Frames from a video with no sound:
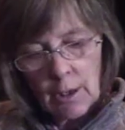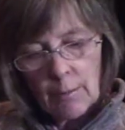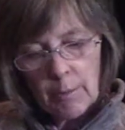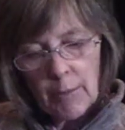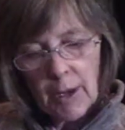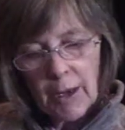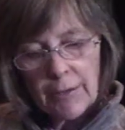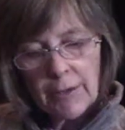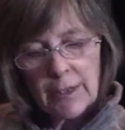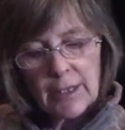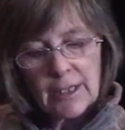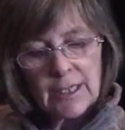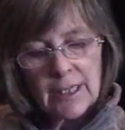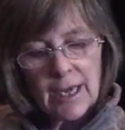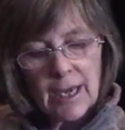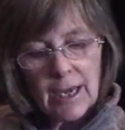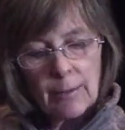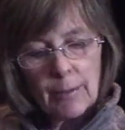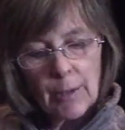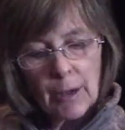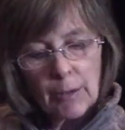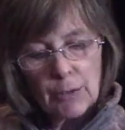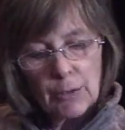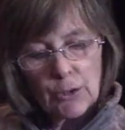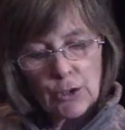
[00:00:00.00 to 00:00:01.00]
By this
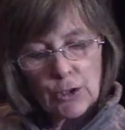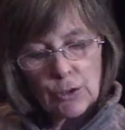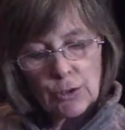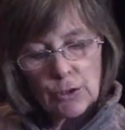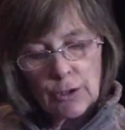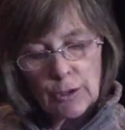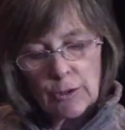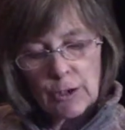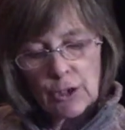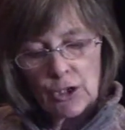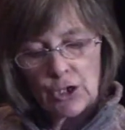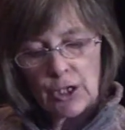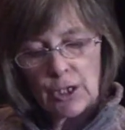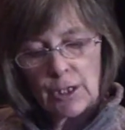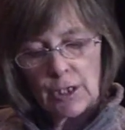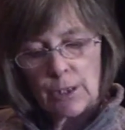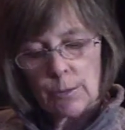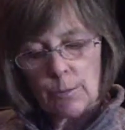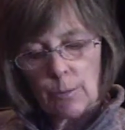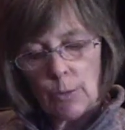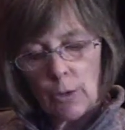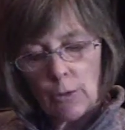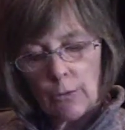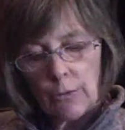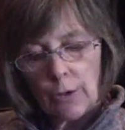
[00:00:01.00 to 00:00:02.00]
time I was using the shears
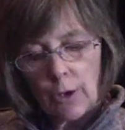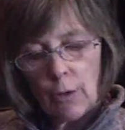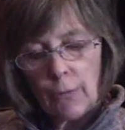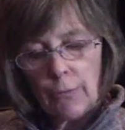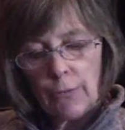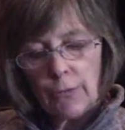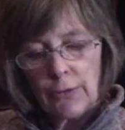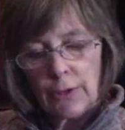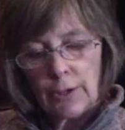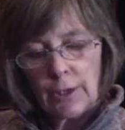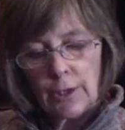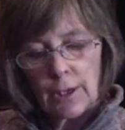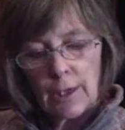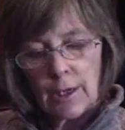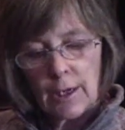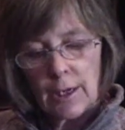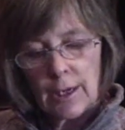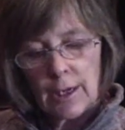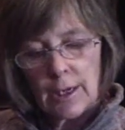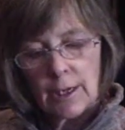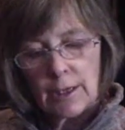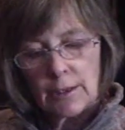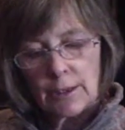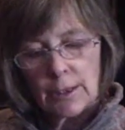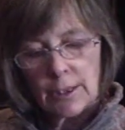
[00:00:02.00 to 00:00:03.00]
more confidently
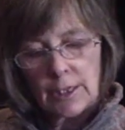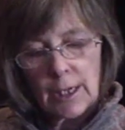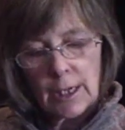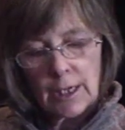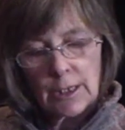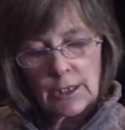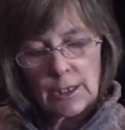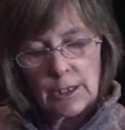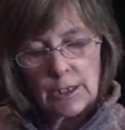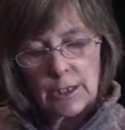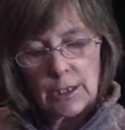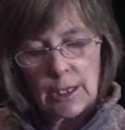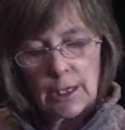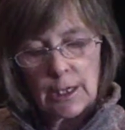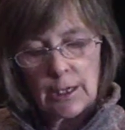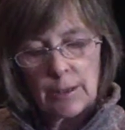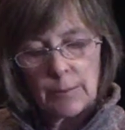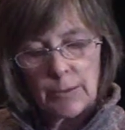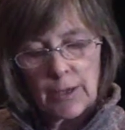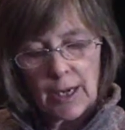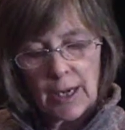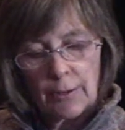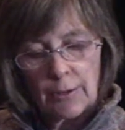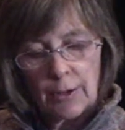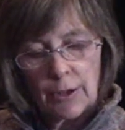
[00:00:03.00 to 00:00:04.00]
and started to
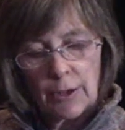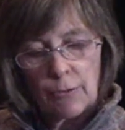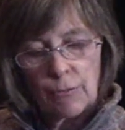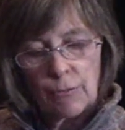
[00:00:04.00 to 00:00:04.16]
clip down her